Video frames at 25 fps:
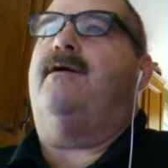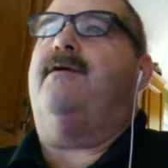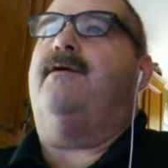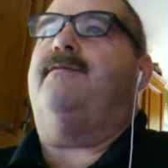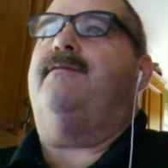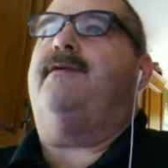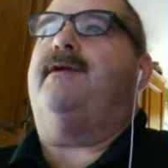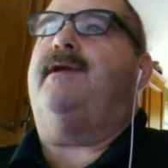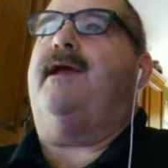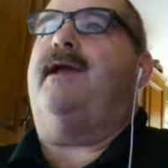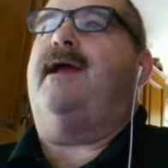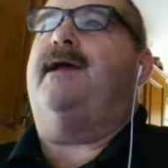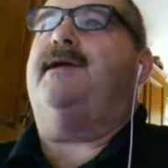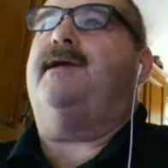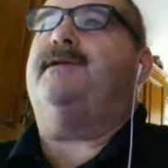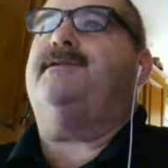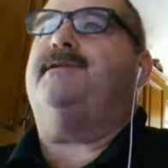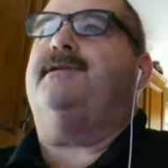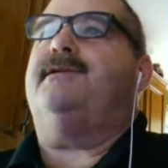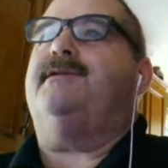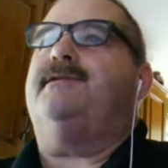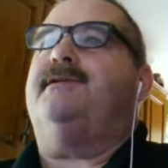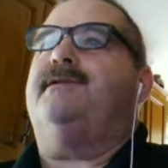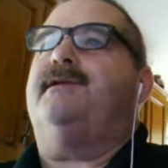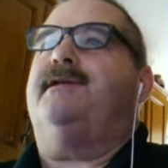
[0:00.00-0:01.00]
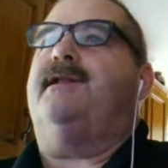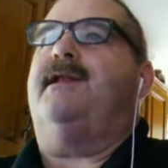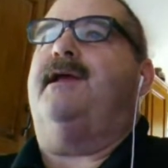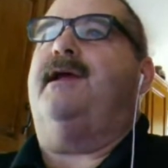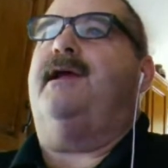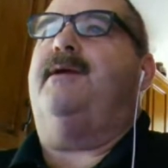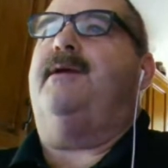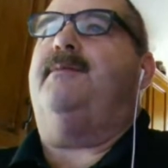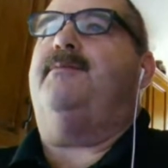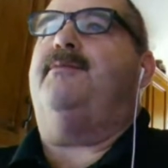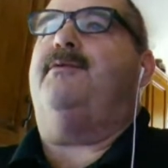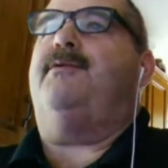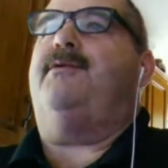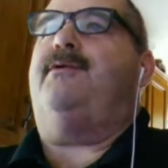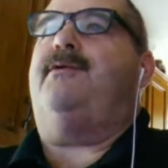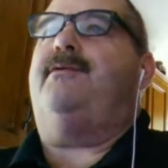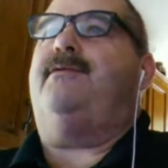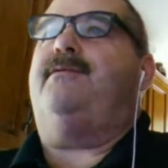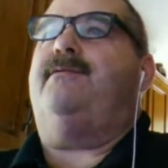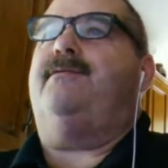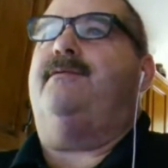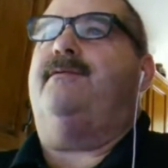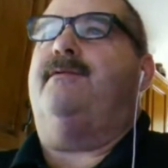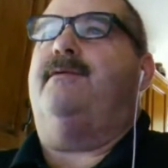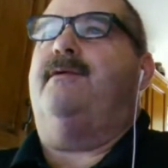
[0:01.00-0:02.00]
RV Ashes in
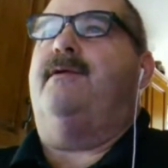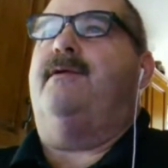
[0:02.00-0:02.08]
April.